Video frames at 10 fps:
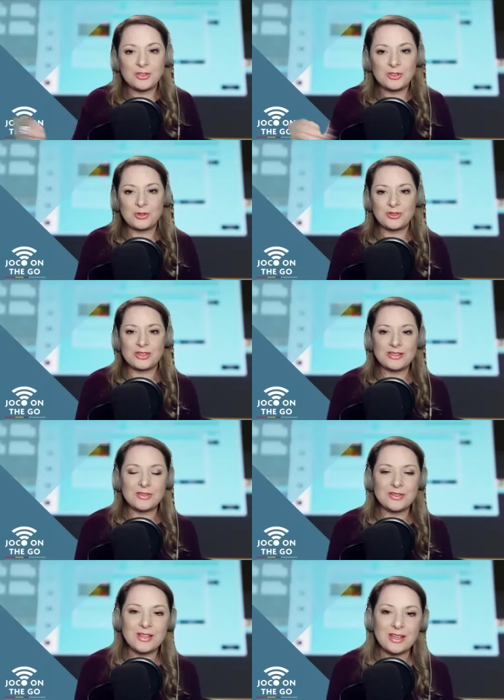It certainly
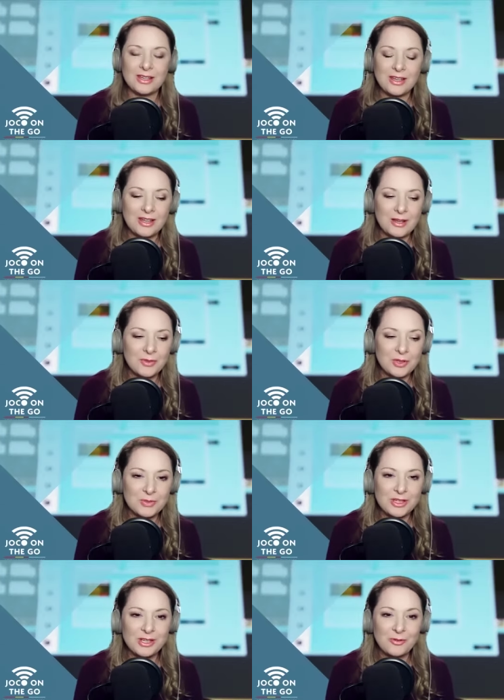sounds like um, there's
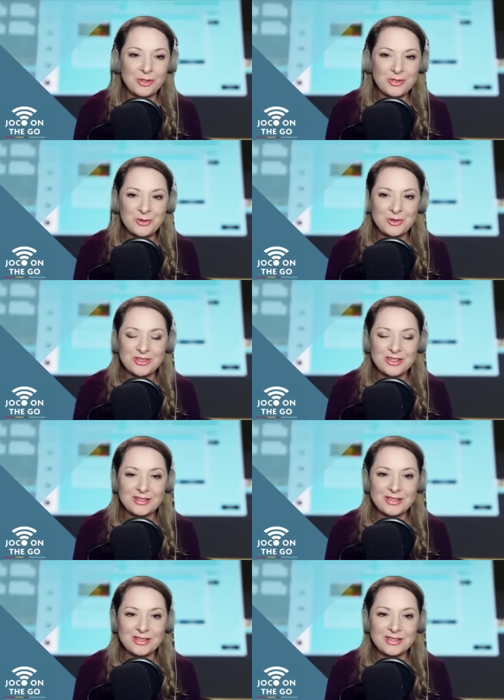plenty of resources